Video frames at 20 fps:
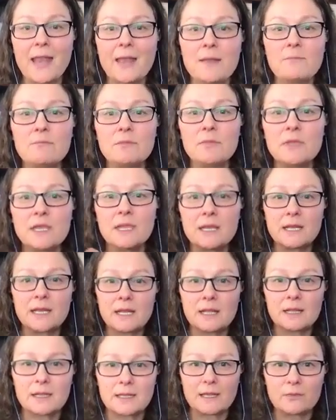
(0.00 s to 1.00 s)
And
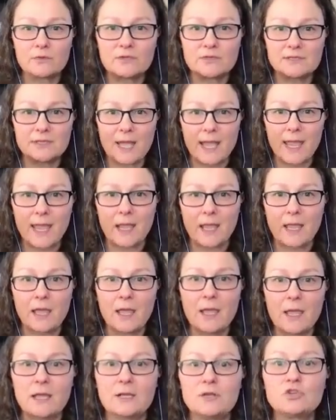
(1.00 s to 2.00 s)
immediately it was
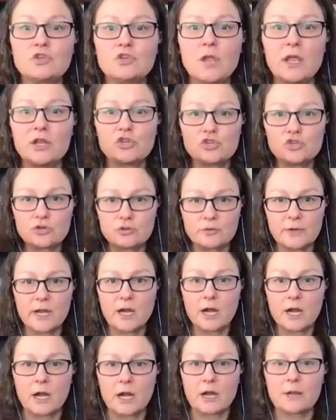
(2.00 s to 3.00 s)
like, it
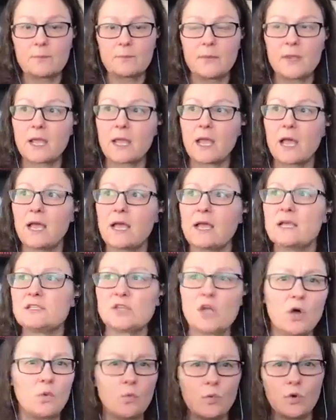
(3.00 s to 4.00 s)
triggered
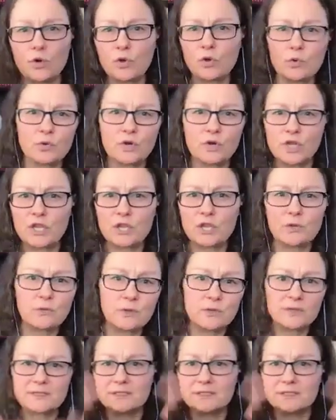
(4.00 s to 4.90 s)
because, oh, well, who are you?